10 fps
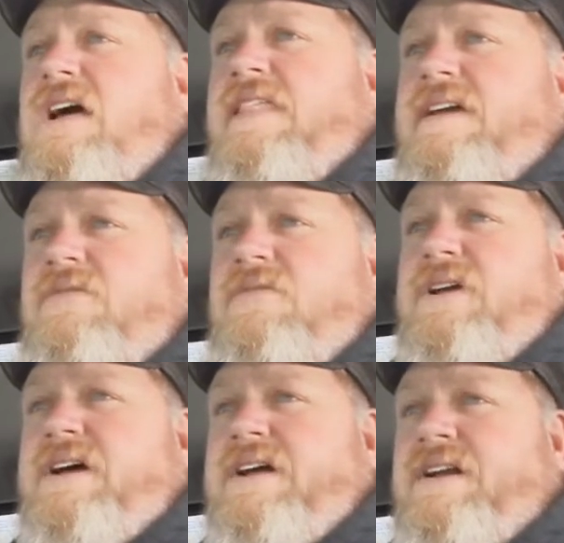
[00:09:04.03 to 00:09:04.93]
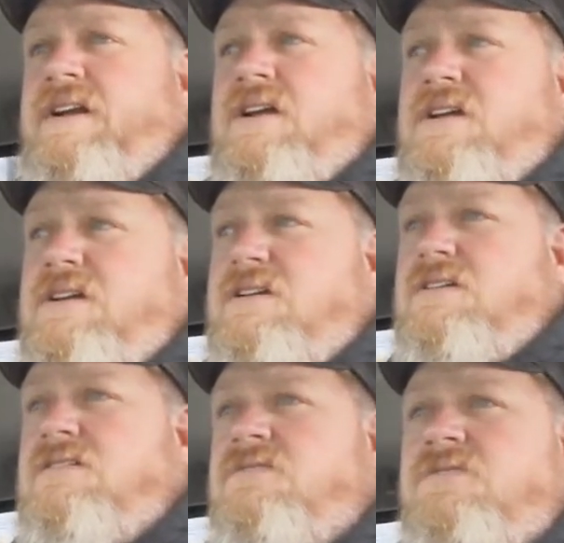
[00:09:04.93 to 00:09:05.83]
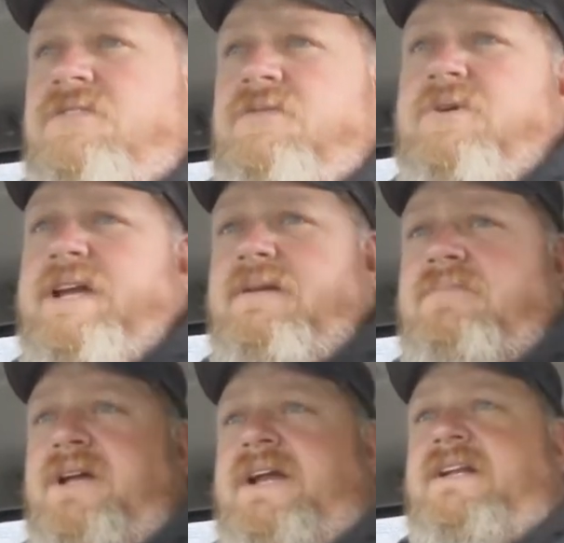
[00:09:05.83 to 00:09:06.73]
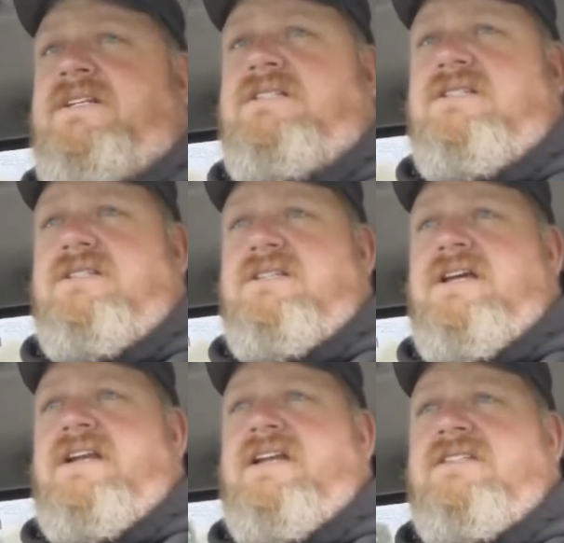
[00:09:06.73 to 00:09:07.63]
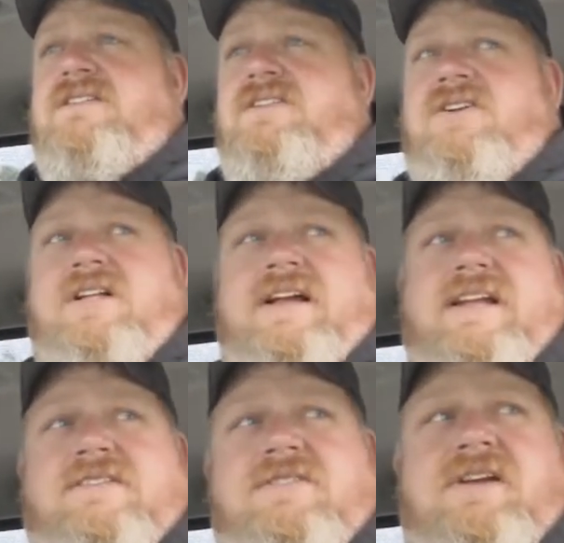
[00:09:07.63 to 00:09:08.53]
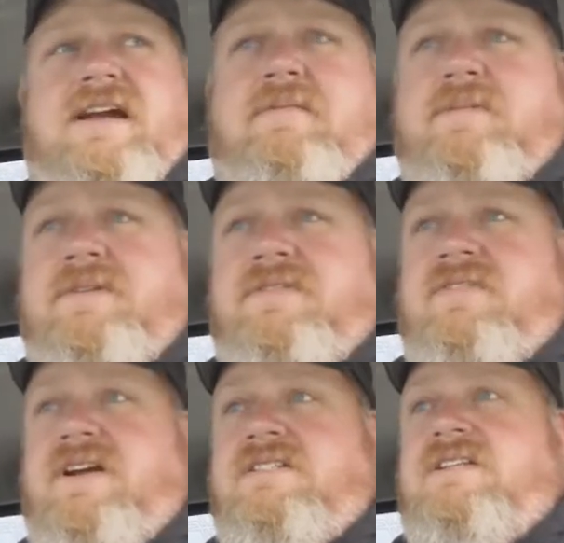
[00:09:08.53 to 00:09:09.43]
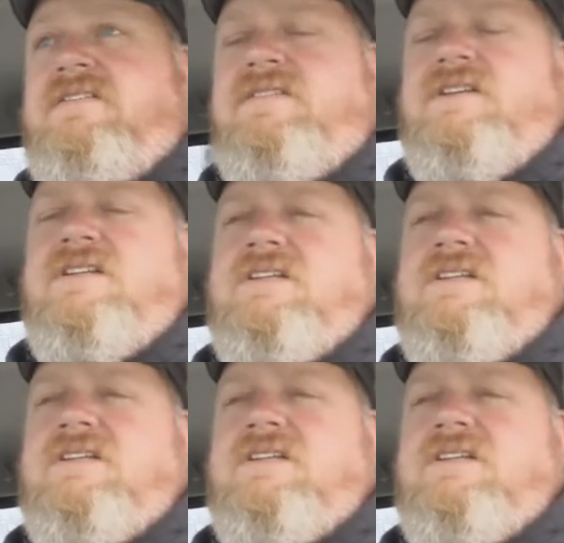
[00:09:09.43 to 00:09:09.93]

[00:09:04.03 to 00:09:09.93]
I think we're done with the wheat planting. That doesn't look like it's going to happen. The rest of it,